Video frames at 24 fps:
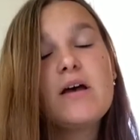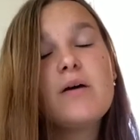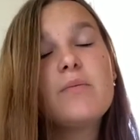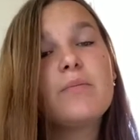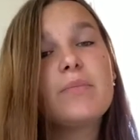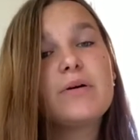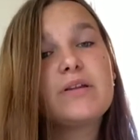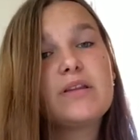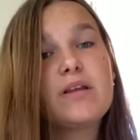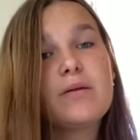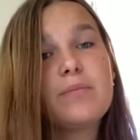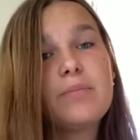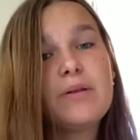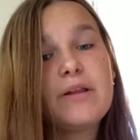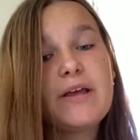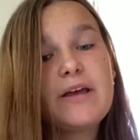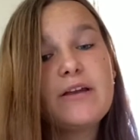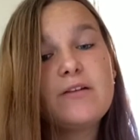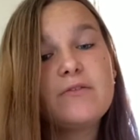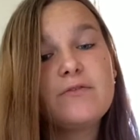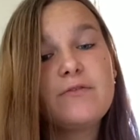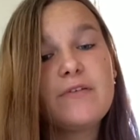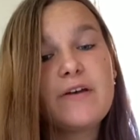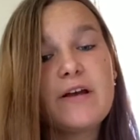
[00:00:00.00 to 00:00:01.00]
but the
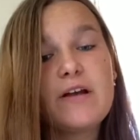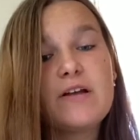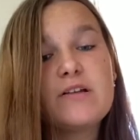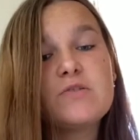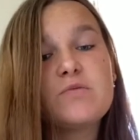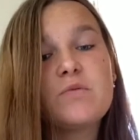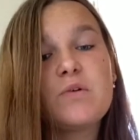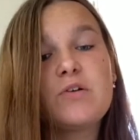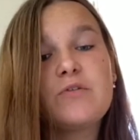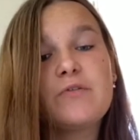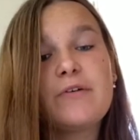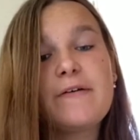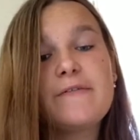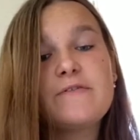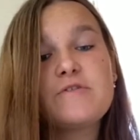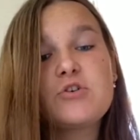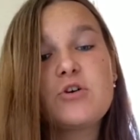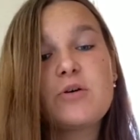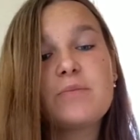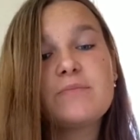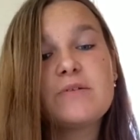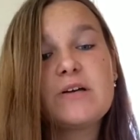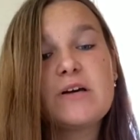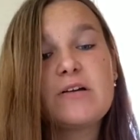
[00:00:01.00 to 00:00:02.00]
plan failed when Rafe
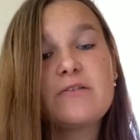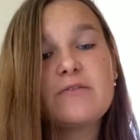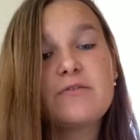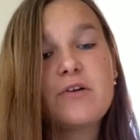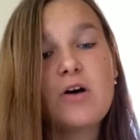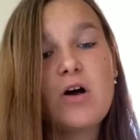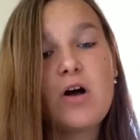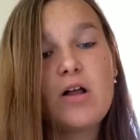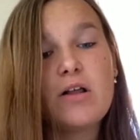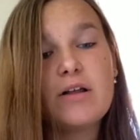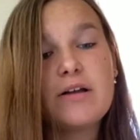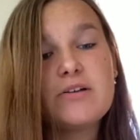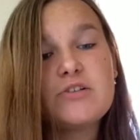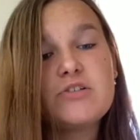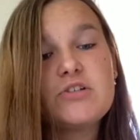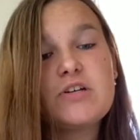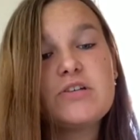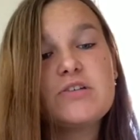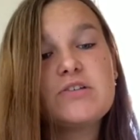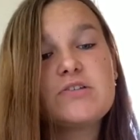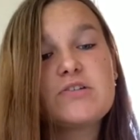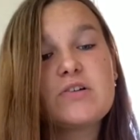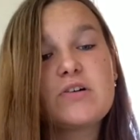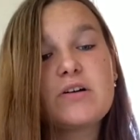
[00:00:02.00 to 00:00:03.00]
dropped out of college
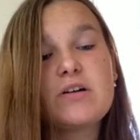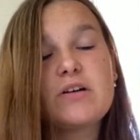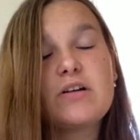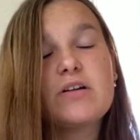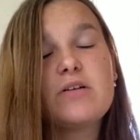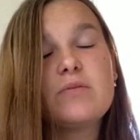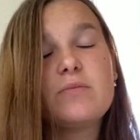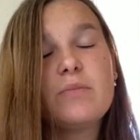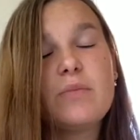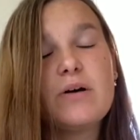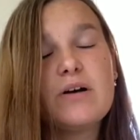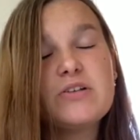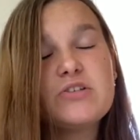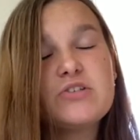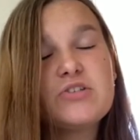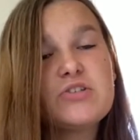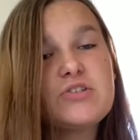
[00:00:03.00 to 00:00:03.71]
and started on a much